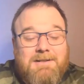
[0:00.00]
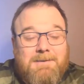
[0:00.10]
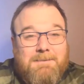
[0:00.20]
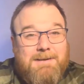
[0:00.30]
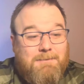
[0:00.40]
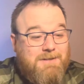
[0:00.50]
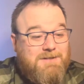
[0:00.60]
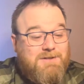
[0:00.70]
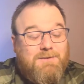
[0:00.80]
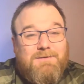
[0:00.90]
But then once
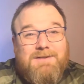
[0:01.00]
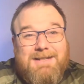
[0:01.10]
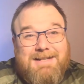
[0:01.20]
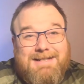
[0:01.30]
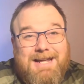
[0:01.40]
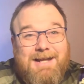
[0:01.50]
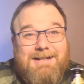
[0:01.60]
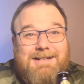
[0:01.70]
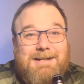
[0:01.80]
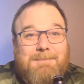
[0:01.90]
you sort
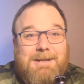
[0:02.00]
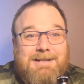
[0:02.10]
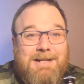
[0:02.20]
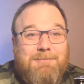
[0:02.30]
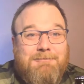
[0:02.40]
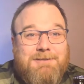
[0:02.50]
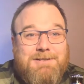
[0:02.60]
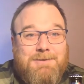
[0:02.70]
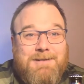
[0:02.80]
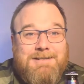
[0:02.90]
of dig a bit deeper
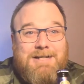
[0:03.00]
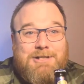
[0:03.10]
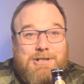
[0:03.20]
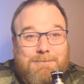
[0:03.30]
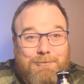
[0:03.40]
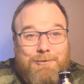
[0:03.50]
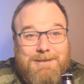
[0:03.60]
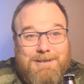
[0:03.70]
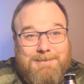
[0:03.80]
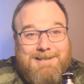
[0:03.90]
into it, it's actually brewed
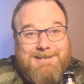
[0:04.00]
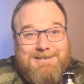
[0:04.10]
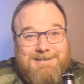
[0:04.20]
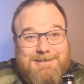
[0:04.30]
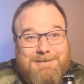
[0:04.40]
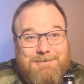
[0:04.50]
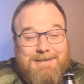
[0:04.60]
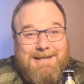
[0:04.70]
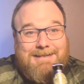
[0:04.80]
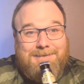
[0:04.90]
in the Midlands in the
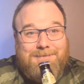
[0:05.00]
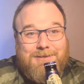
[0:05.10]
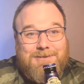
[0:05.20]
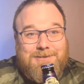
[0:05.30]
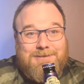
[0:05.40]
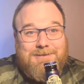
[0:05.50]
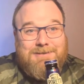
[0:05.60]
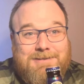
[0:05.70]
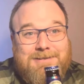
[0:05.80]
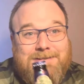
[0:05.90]
UK, this version.
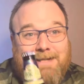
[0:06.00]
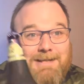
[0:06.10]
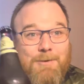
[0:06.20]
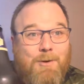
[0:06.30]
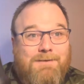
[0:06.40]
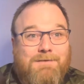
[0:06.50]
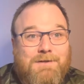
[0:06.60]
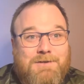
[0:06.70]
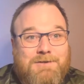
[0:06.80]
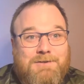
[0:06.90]
They do have a
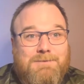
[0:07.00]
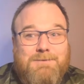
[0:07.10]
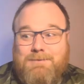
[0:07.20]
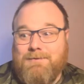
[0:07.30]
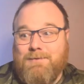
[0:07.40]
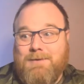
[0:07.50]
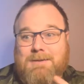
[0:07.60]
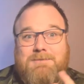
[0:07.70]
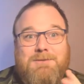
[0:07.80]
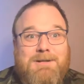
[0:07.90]
version with all
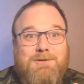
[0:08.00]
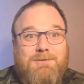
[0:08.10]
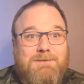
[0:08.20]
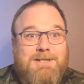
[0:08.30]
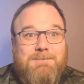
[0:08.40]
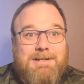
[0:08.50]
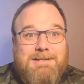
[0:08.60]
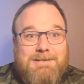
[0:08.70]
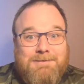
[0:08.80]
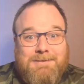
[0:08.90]
them special
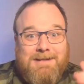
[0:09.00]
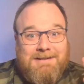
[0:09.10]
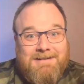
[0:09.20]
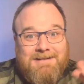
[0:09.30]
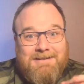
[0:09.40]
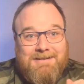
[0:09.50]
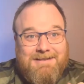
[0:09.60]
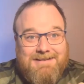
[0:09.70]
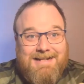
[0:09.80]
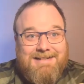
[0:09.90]
recipes and all that that the
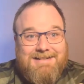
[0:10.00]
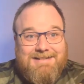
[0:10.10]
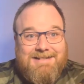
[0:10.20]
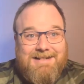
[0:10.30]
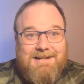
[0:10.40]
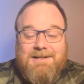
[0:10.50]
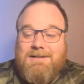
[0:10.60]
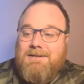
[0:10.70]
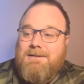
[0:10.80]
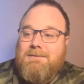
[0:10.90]
Italians get.
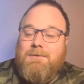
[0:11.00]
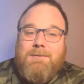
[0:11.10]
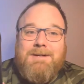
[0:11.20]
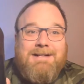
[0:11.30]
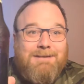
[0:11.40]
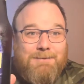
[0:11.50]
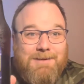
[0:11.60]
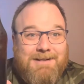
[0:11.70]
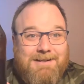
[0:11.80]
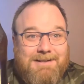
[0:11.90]
But we get
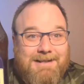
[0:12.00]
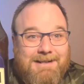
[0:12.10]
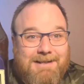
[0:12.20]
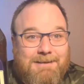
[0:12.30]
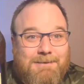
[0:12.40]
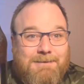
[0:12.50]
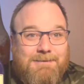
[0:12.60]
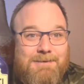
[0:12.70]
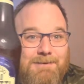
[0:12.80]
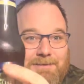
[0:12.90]
one here.
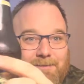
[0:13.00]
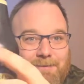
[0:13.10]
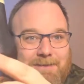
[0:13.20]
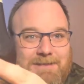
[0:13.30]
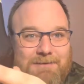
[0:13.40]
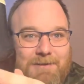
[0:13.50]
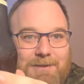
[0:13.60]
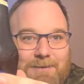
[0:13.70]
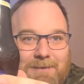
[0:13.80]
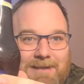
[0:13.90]
It's even got a
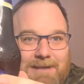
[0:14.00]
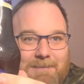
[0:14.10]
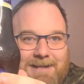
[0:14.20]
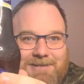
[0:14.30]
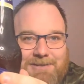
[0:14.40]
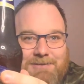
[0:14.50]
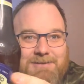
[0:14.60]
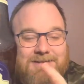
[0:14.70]
little Italy badge on.